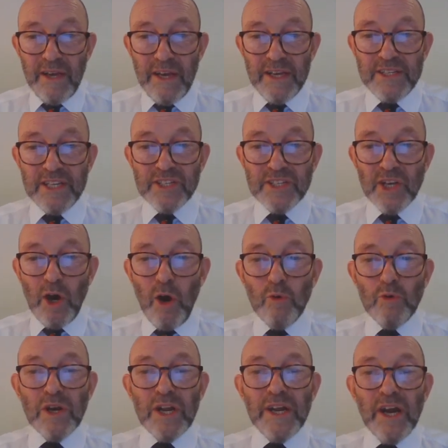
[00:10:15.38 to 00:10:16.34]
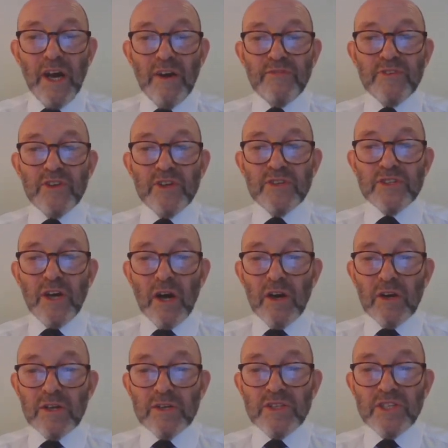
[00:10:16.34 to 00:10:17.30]
it is only after
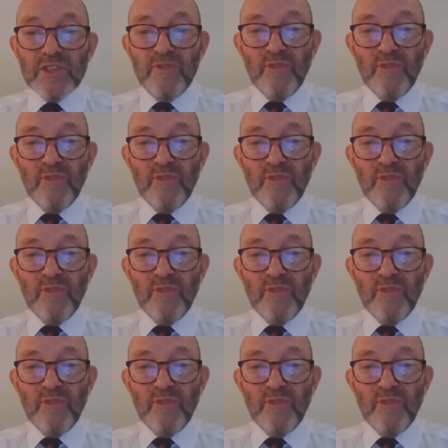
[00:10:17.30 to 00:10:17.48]
darkness